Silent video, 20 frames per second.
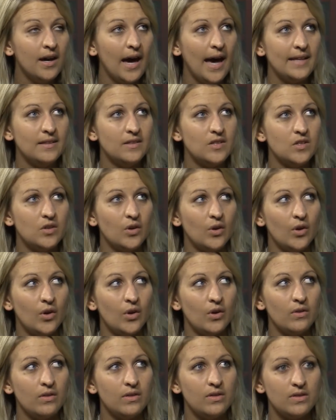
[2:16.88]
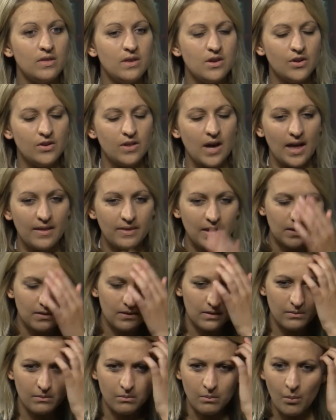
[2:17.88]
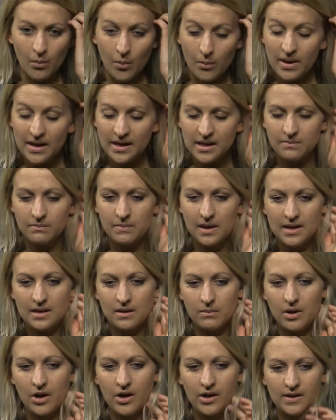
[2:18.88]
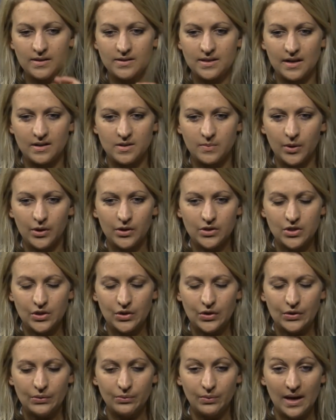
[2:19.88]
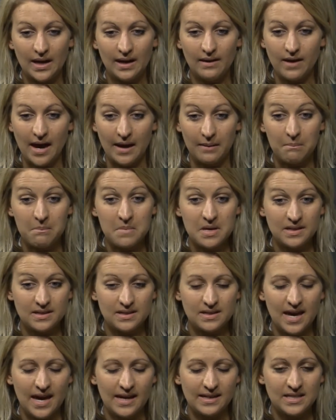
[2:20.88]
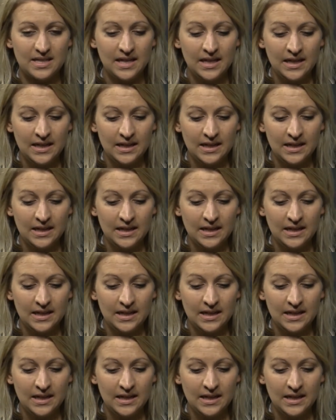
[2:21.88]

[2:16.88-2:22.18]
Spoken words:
and so, you know, I think many Americans that I spoke to admit that